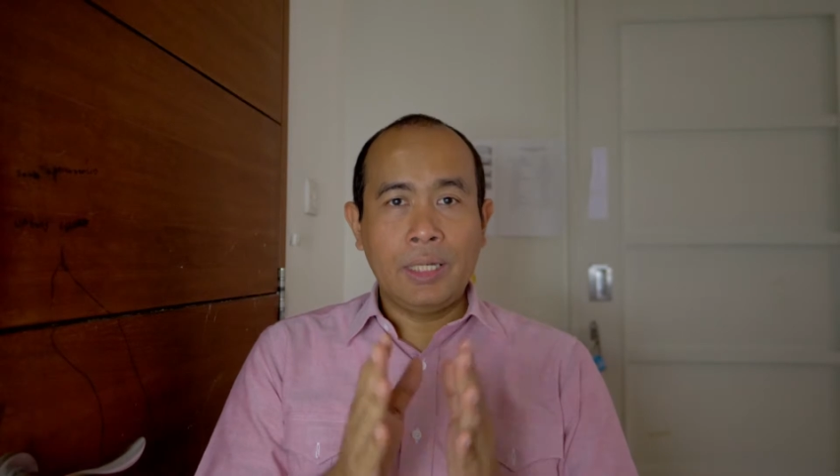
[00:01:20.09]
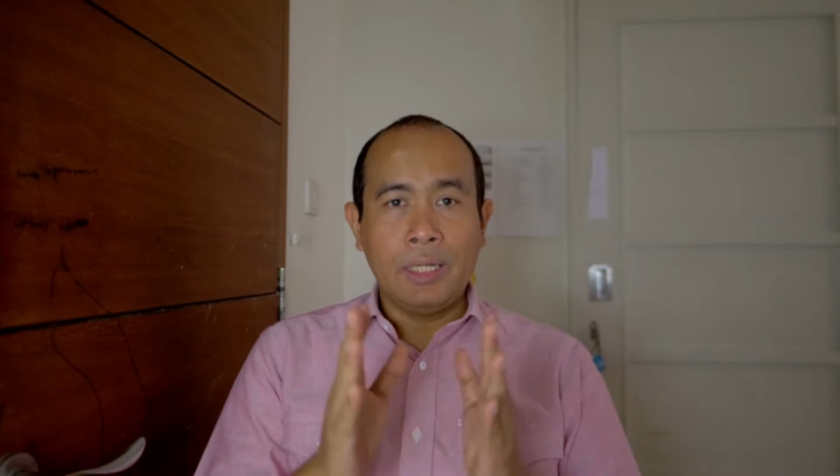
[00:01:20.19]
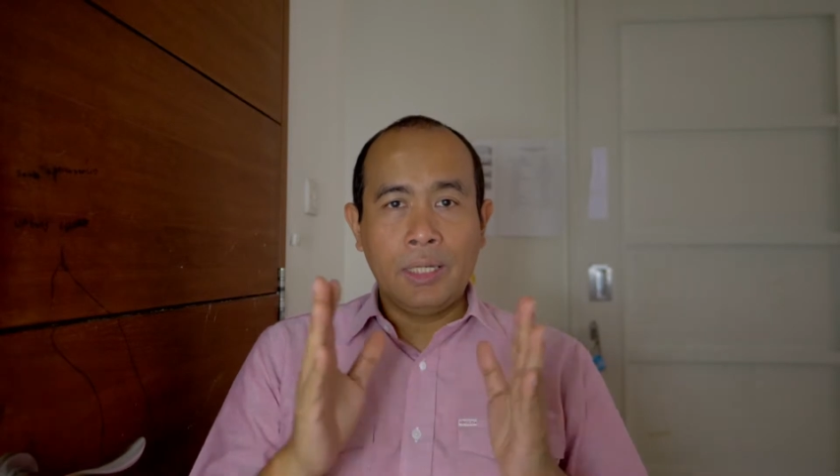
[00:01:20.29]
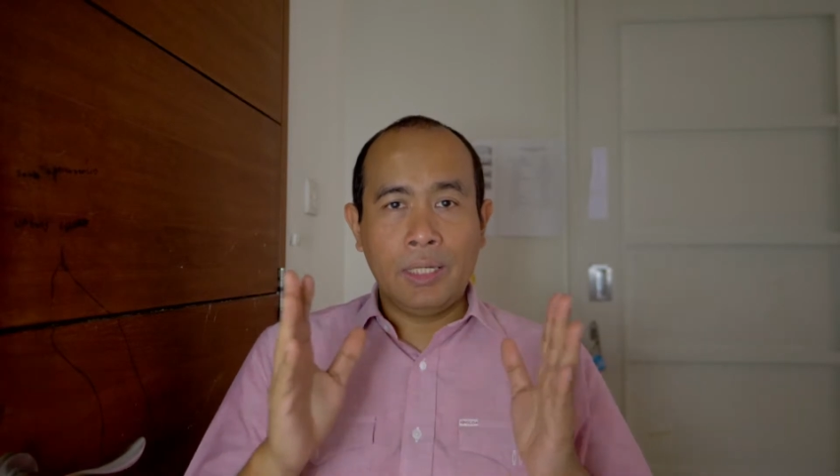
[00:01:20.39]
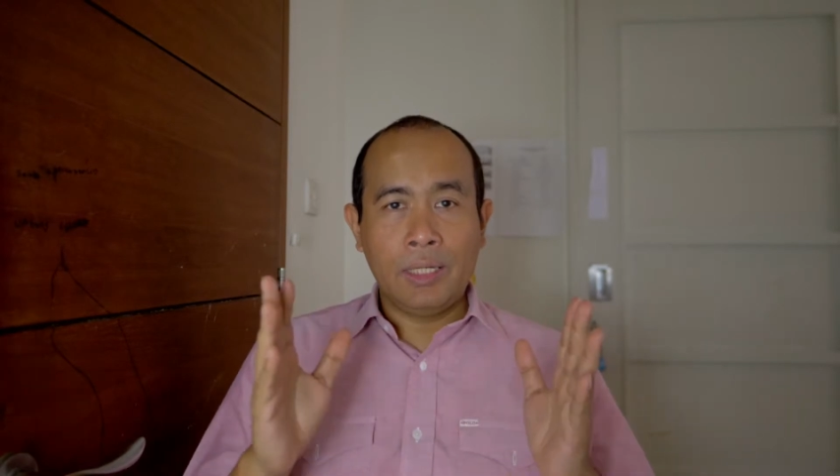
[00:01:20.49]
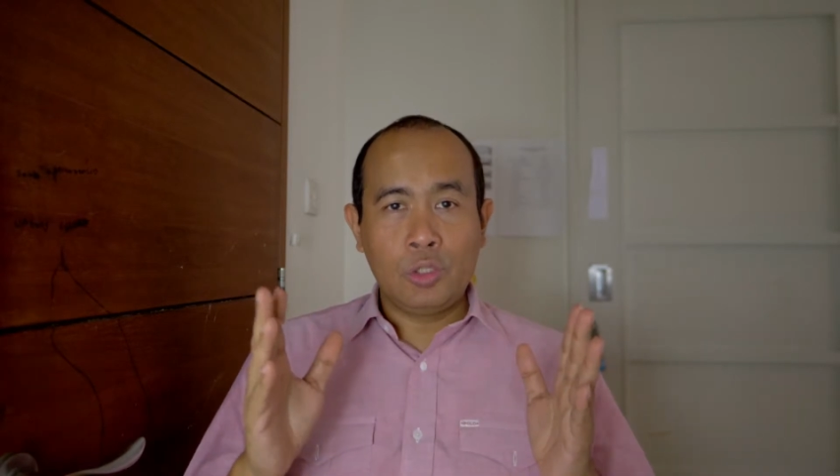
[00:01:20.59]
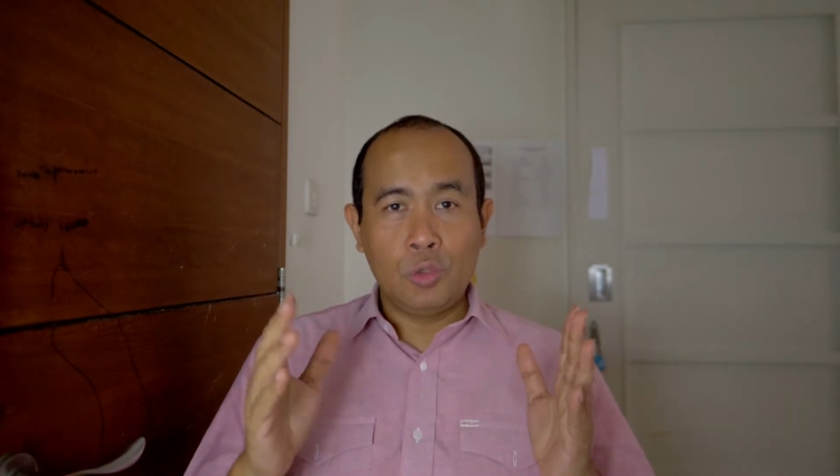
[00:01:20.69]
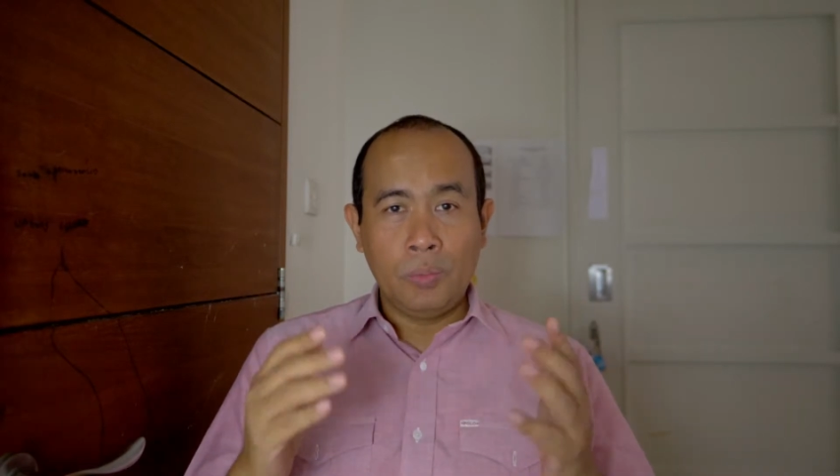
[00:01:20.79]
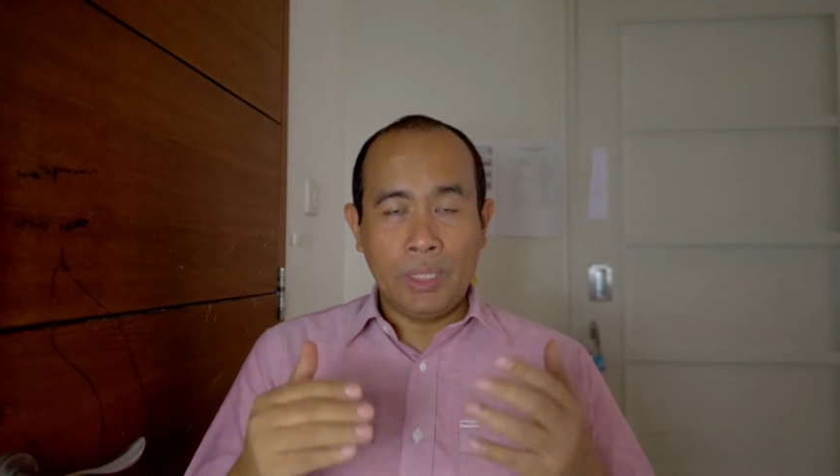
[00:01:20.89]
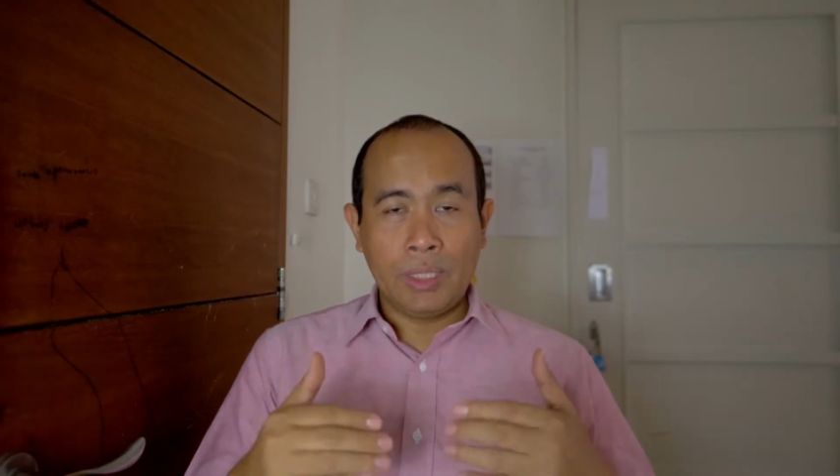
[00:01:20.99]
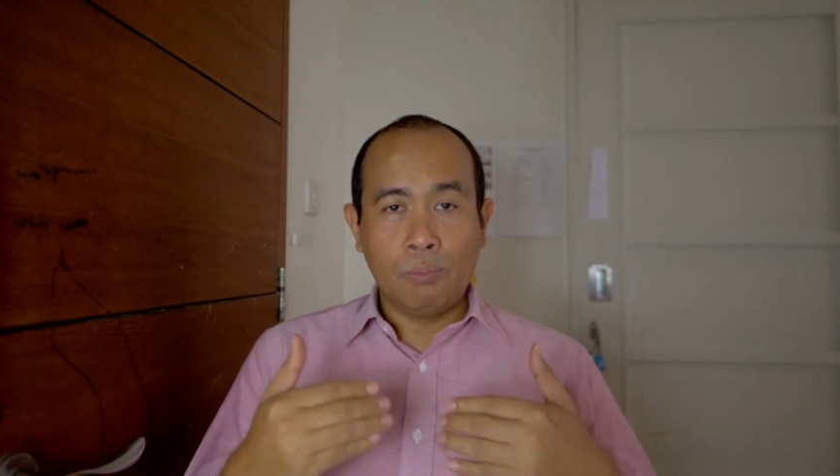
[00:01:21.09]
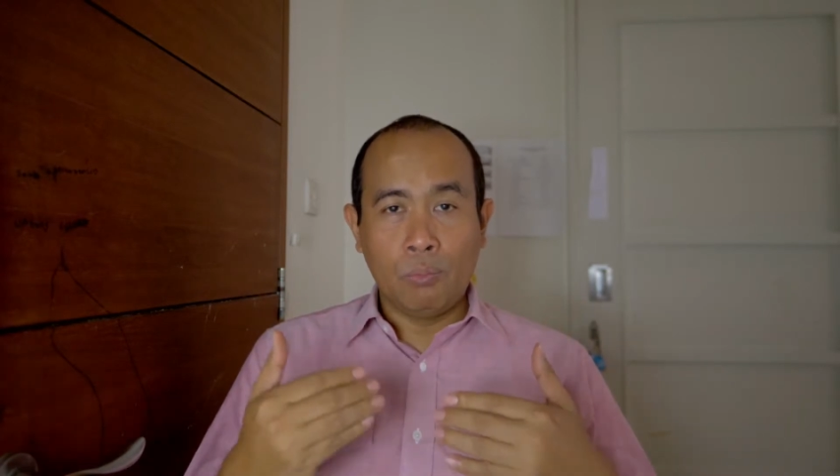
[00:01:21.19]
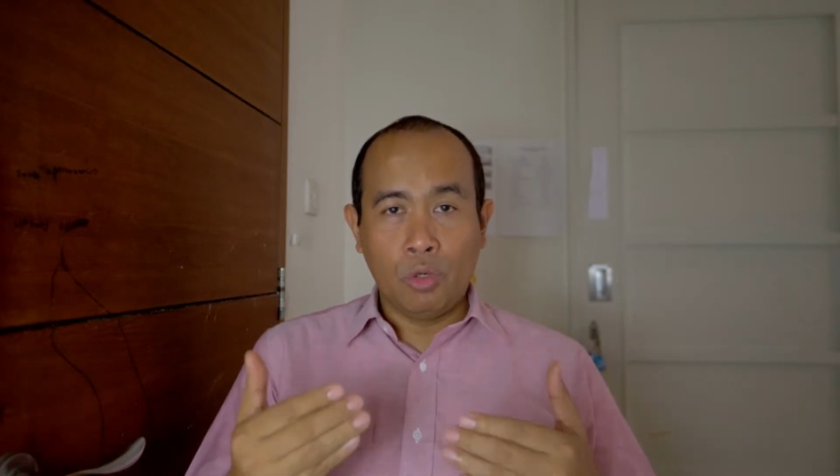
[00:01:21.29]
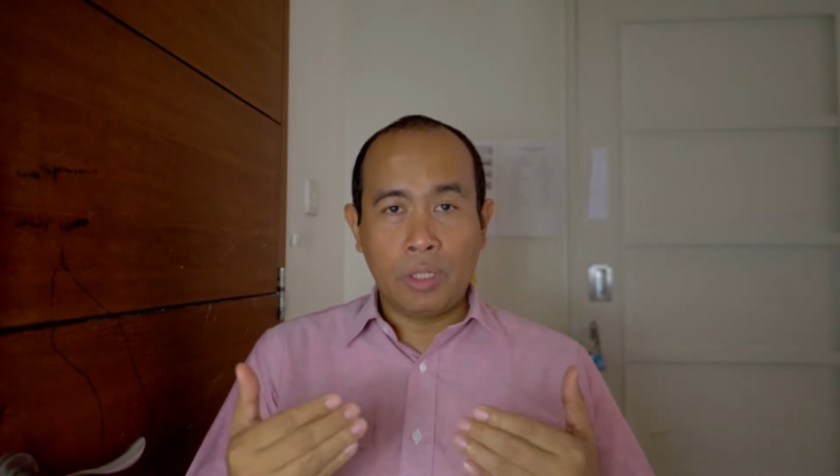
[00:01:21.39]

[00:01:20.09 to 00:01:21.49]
to make it more